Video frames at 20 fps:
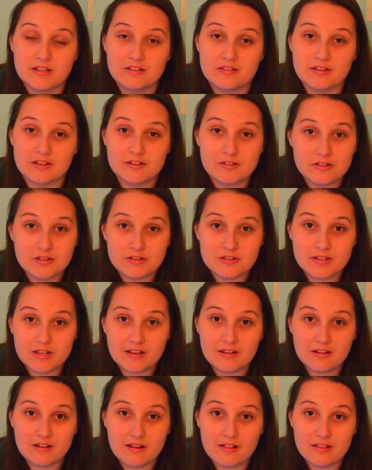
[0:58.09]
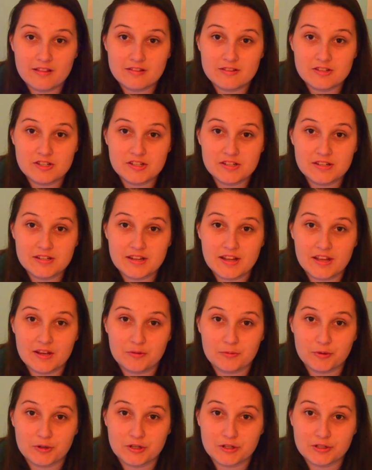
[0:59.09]
industrial psychology
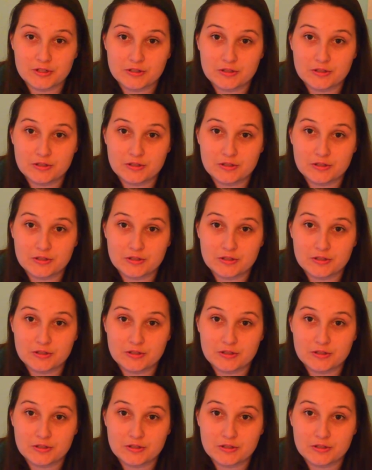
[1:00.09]
and work